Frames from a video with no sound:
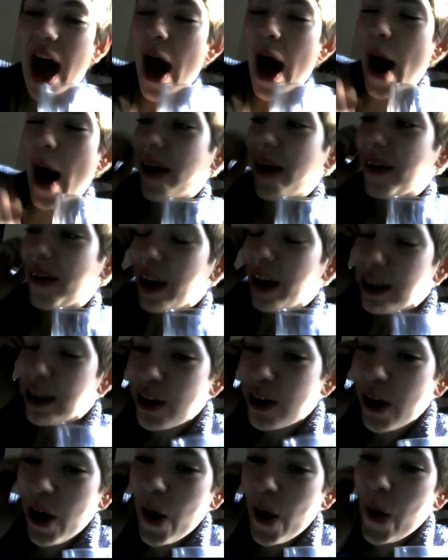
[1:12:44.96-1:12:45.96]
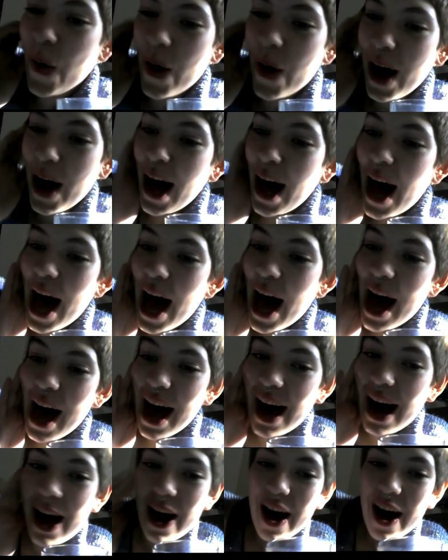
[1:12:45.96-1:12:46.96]
uh, no, uh,
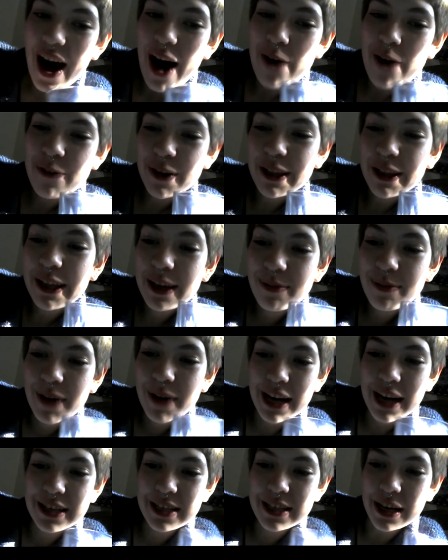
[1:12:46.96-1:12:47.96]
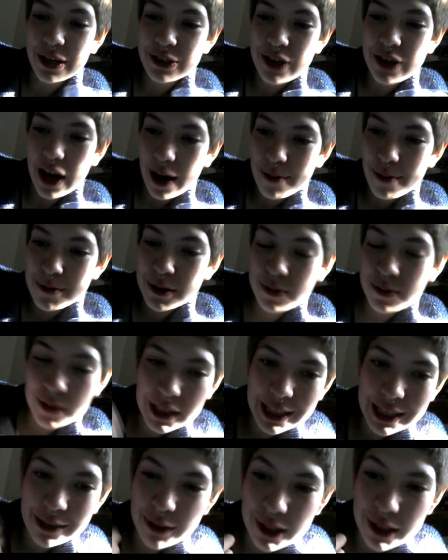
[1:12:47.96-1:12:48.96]
I feel like my ideal job is
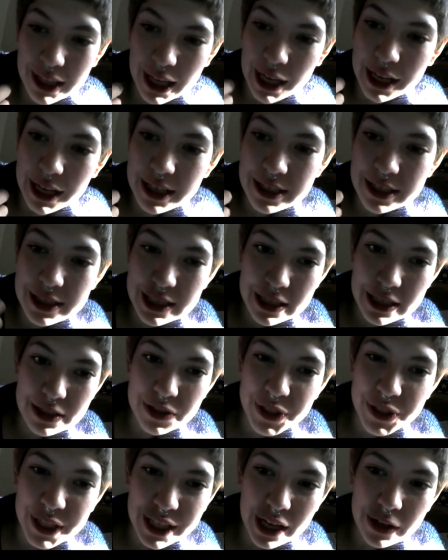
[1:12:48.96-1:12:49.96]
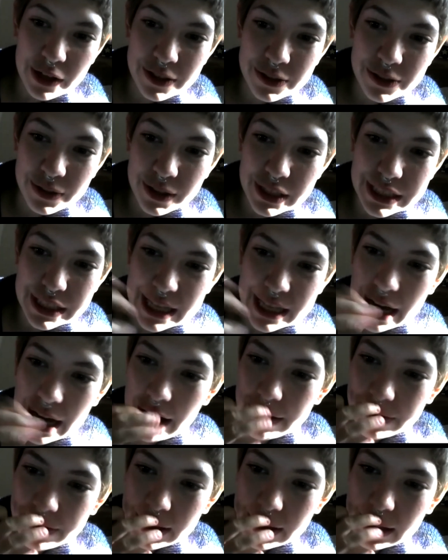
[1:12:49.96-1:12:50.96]
working with kids and doing outdoor
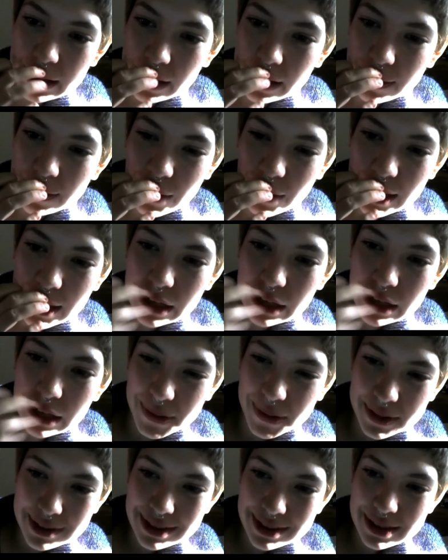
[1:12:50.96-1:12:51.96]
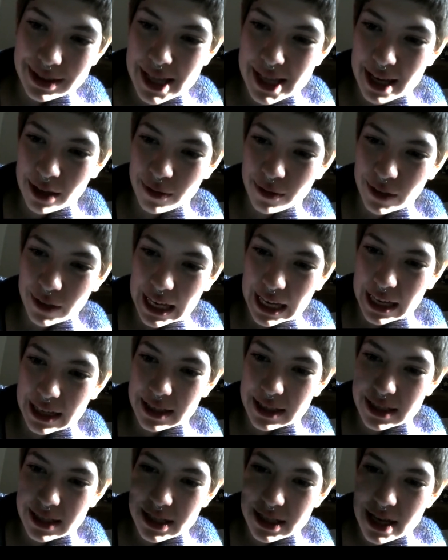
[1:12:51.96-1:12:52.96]
stuff and like creating courses and things for
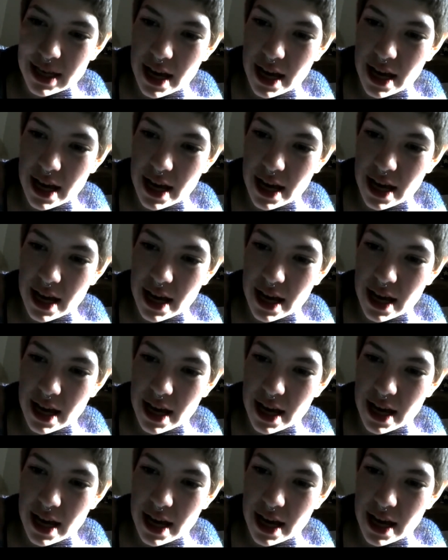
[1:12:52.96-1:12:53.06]
kids